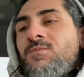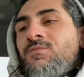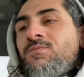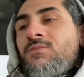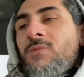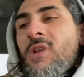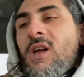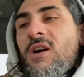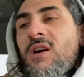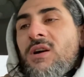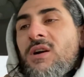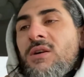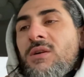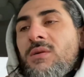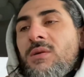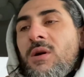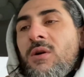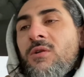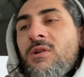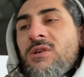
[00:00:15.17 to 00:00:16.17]
Uh,
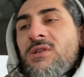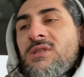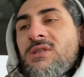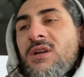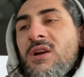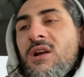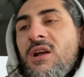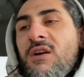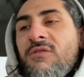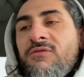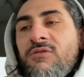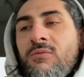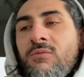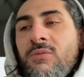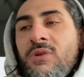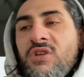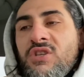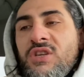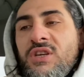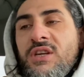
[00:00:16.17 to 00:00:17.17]
I wanna start off with
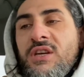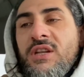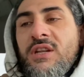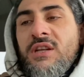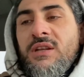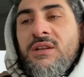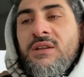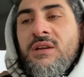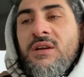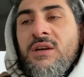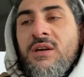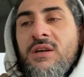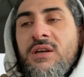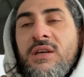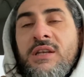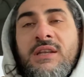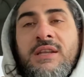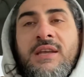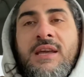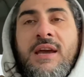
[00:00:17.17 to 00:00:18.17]
Michigan and uh,
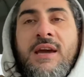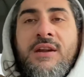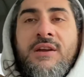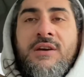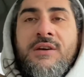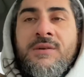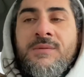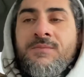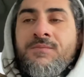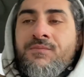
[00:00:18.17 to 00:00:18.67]
Indiana.